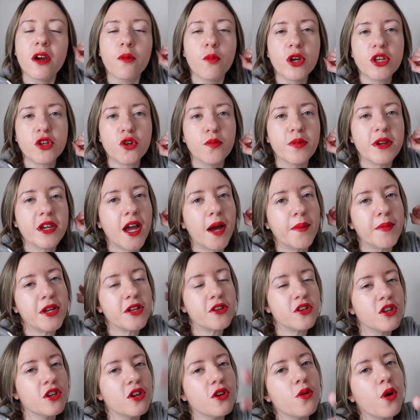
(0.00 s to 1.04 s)
which will be
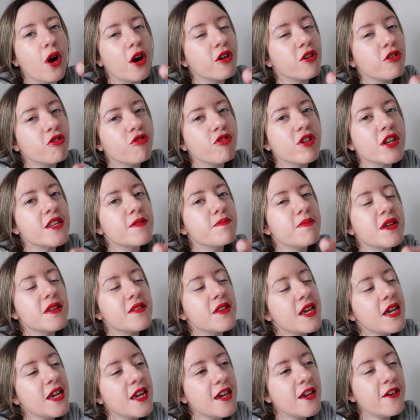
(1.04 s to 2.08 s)
coming to you on
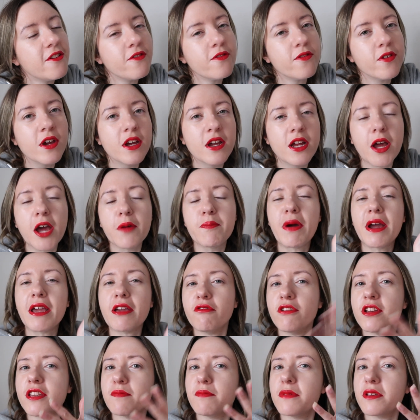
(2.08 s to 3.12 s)
Christmas Eve, and my
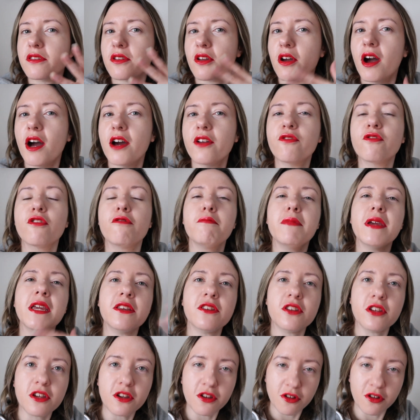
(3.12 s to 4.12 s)
Christmas card from me to